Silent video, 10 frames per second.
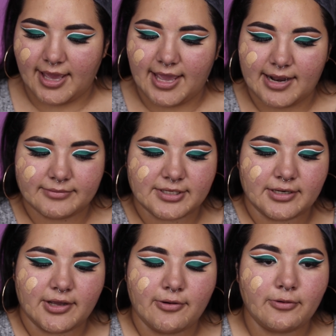And I'm just
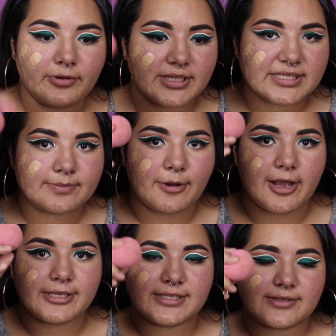gonna go in with a
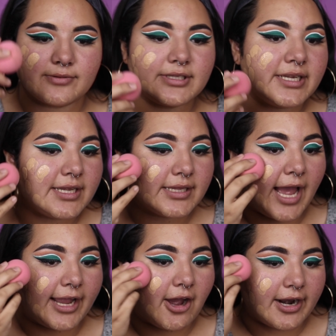sponge. This one
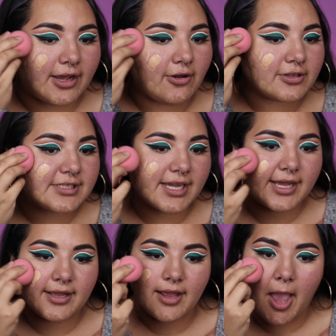I got at
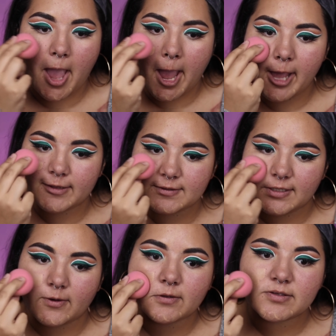Ulta. It's
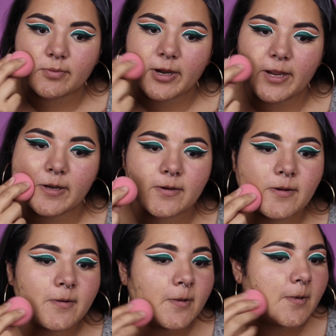the Ulta brand,
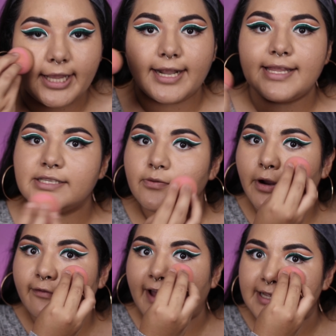and I like to
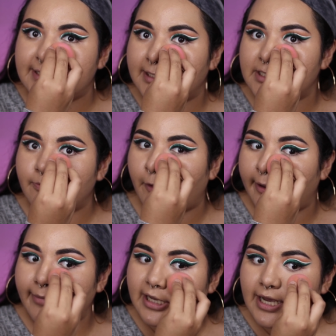work fast at this
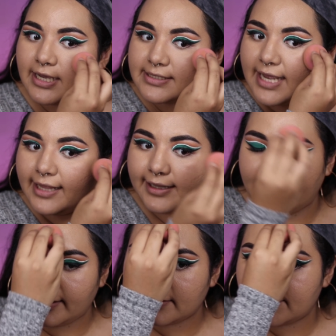point because I
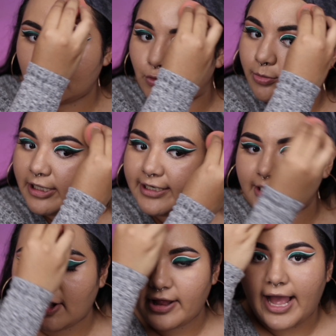like to blend
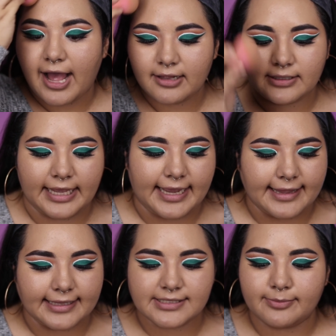it all. Like, I
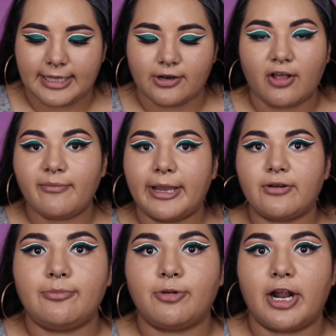like to blend all of my
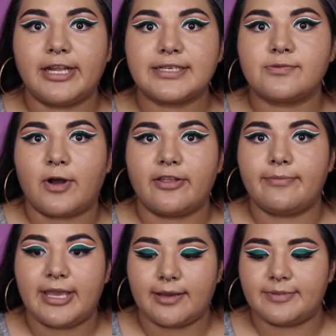products while the
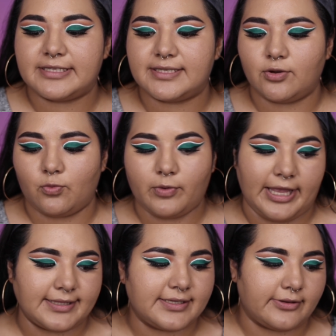makeup is still
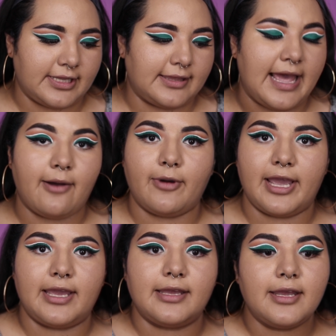wet, so then that
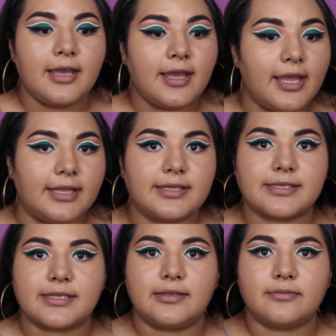way it
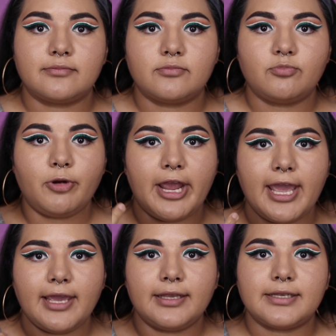doesn't
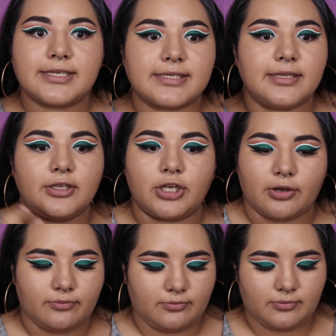break, it doesn't, you
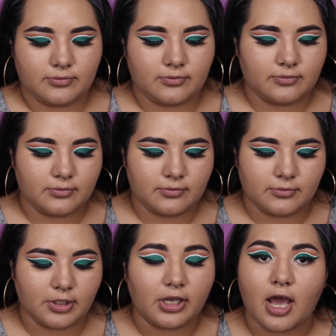know,
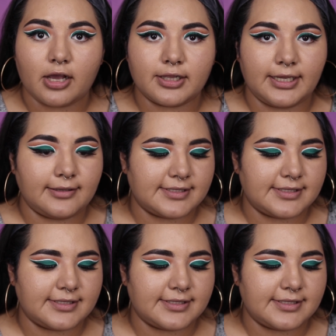look ugly.